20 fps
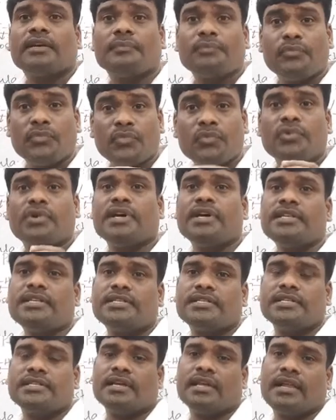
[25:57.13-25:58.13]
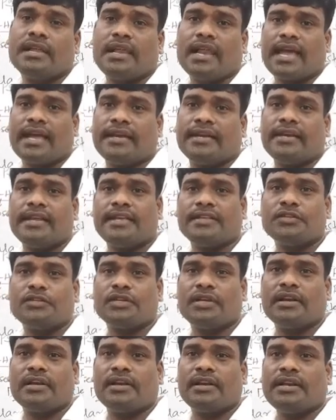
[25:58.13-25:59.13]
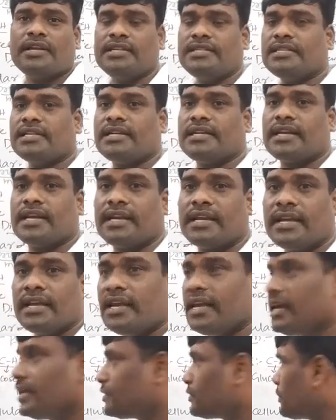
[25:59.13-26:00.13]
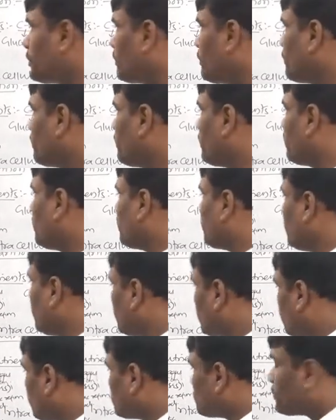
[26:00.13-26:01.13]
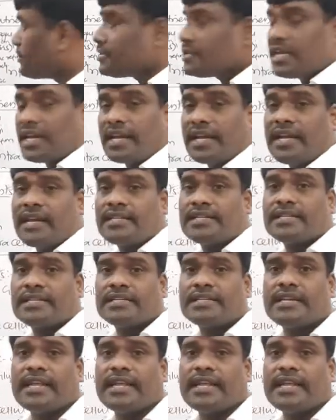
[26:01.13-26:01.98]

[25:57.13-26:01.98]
Mucous lining, children, isn't it? So it also secretes certain